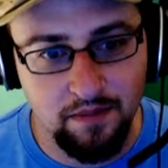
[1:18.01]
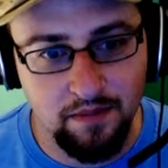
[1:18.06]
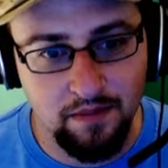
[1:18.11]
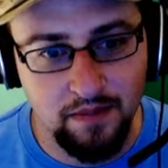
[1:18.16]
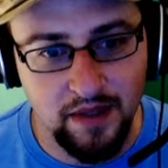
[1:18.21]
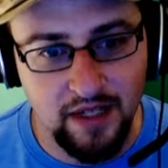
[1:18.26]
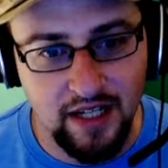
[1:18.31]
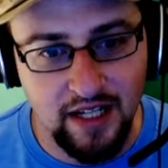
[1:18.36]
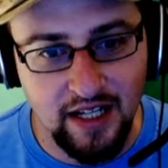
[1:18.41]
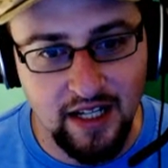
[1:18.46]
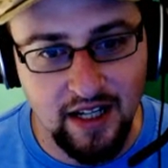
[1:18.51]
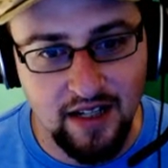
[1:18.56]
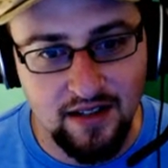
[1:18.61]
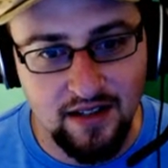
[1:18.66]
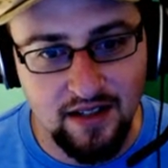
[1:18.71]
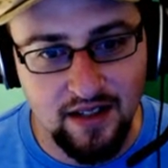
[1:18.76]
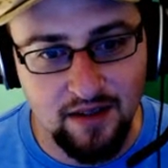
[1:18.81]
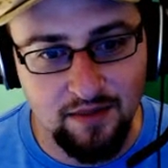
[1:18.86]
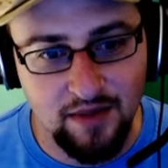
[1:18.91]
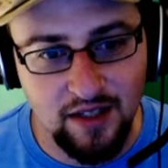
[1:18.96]
but I guess
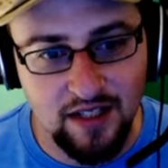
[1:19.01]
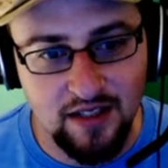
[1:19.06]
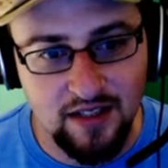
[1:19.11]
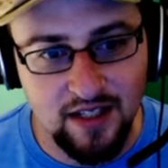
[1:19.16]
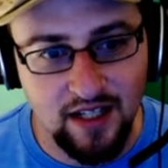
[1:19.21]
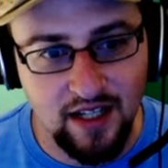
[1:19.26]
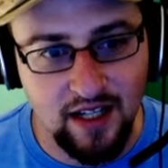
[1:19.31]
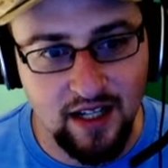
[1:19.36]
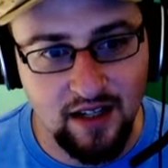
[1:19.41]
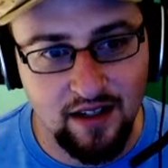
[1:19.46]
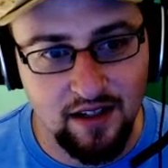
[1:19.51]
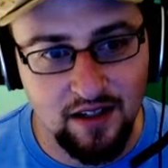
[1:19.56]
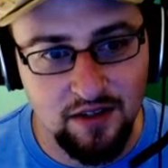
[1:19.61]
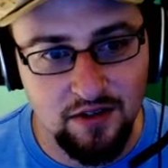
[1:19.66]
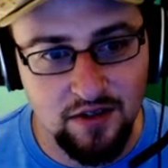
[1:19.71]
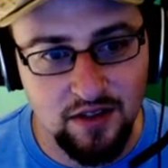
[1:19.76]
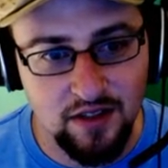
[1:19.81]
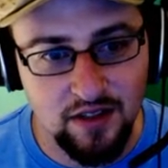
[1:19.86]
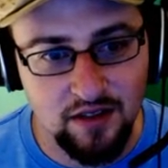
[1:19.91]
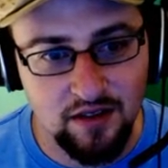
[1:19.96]
that means I can't
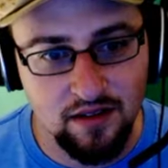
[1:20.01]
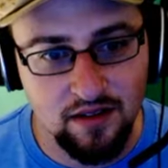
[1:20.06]
use it